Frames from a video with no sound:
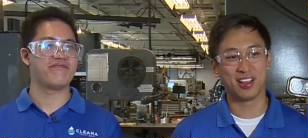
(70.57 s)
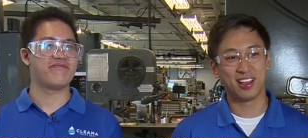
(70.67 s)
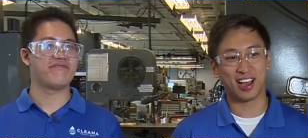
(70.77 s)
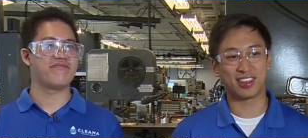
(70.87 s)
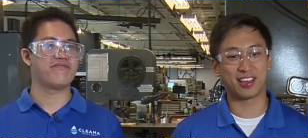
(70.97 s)

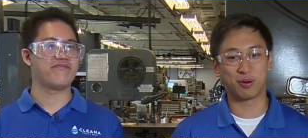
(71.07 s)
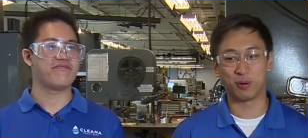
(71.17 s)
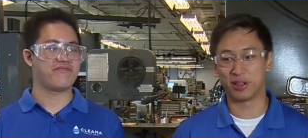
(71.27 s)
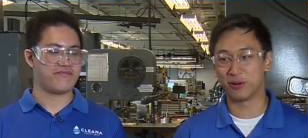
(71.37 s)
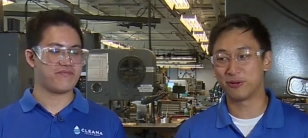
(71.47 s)
Speaker 1: I think
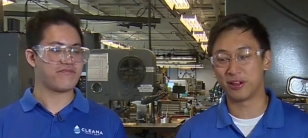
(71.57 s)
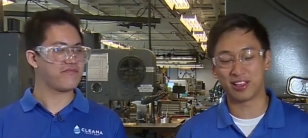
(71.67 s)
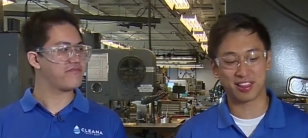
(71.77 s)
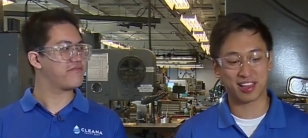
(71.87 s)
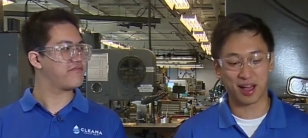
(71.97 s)
one of the
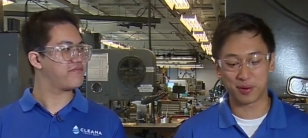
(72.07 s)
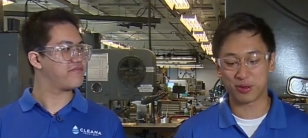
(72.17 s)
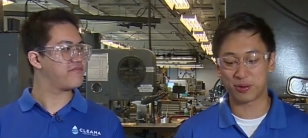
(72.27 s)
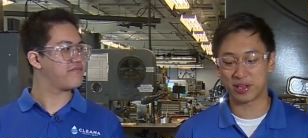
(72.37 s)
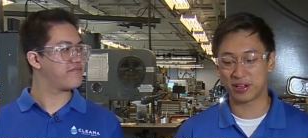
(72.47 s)
funniest
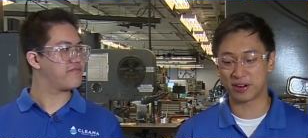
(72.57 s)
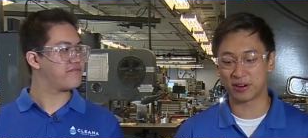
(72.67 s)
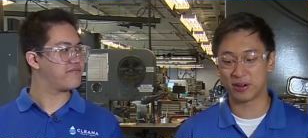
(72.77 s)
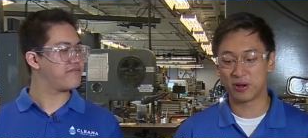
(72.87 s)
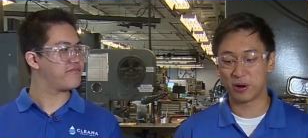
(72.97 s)
comments we
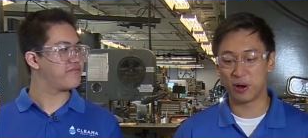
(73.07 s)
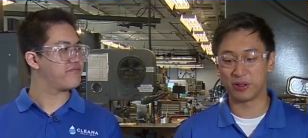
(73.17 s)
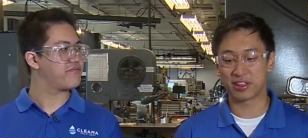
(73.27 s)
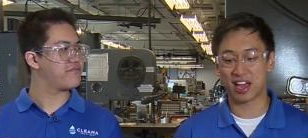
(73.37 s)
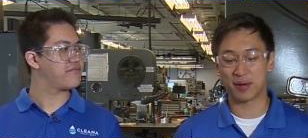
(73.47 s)
hear
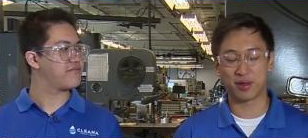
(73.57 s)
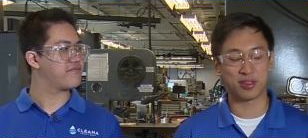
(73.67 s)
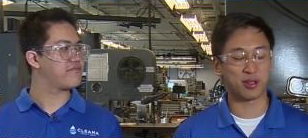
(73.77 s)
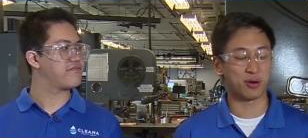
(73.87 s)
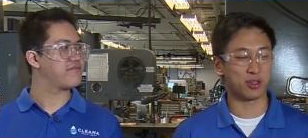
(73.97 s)
all the time
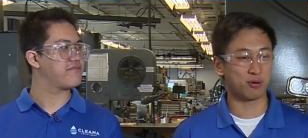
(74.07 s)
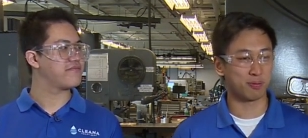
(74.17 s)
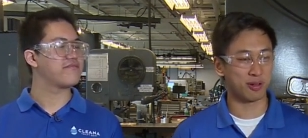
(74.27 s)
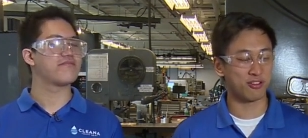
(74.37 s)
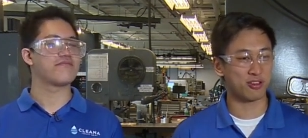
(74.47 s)
is, you know, you're
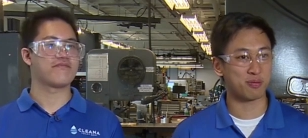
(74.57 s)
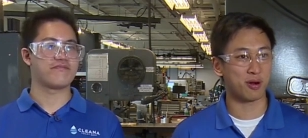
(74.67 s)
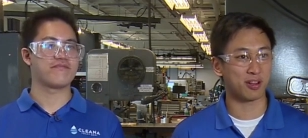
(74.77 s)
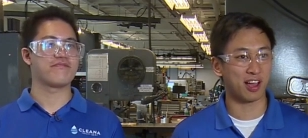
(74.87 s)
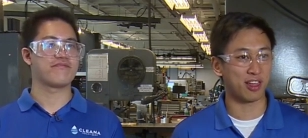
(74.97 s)
a bunch of
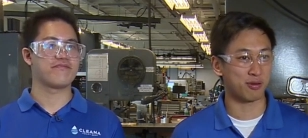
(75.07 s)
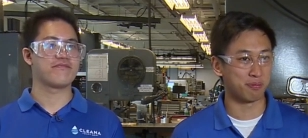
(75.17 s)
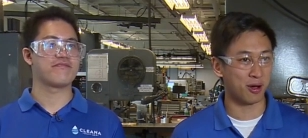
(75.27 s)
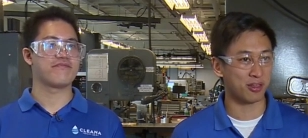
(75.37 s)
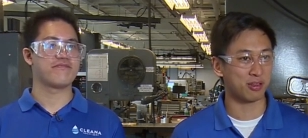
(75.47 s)
smart guys
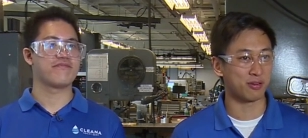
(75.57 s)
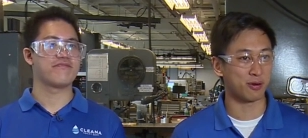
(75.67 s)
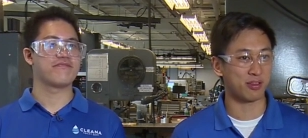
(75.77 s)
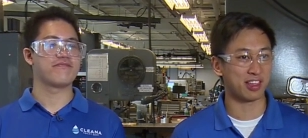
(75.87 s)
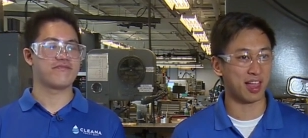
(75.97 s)
from Boston
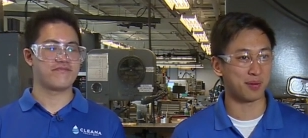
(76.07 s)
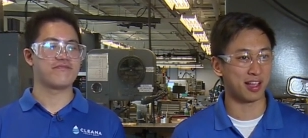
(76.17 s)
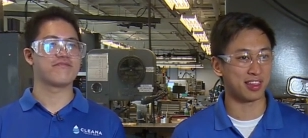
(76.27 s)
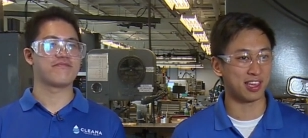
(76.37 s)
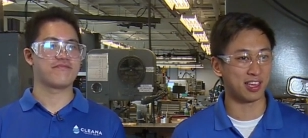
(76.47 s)
University and
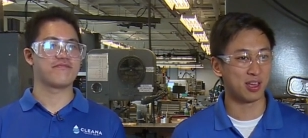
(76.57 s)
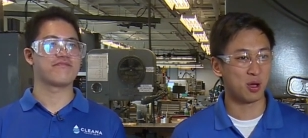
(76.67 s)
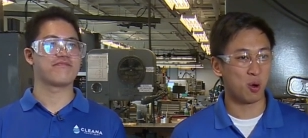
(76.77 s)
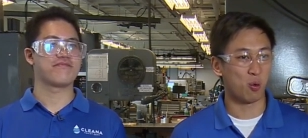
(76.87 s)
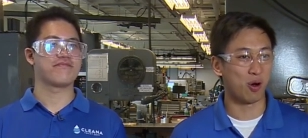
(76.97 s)
MIT.
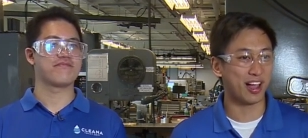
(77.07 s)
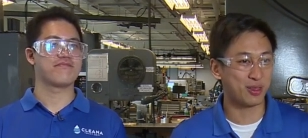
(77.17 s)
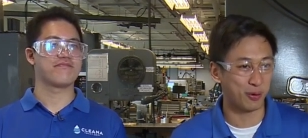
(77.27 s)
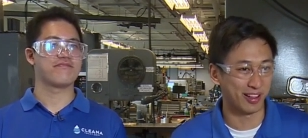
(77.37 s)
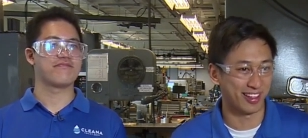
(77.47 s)
Why
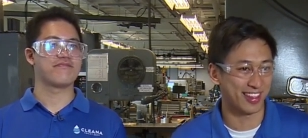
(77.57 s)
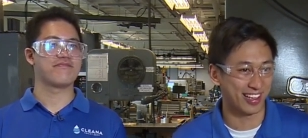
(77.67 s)
toilet